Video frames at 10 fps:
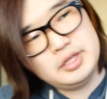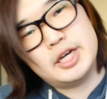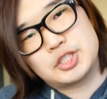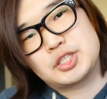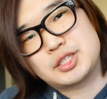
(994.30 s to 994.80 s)

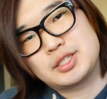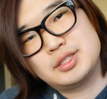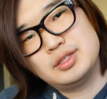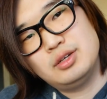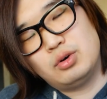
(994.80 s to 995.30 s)
Yes.
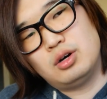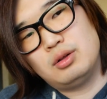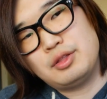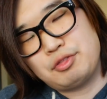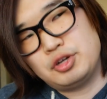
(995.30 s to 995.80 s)
Well,
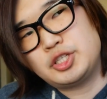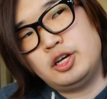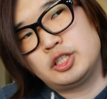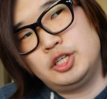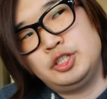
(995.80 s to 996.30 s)
3
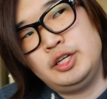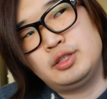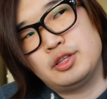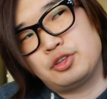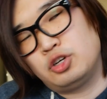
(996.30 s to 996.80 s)
scales because you need
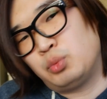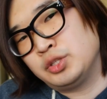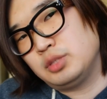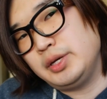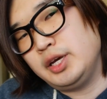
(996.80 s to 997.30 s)
the third
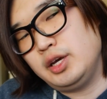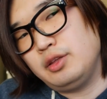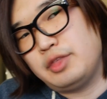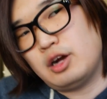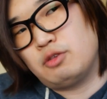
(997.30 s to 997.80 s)
one to be
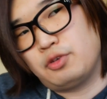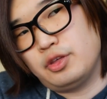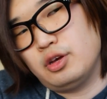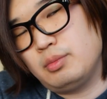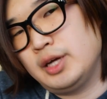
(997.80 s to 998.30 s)
there for the...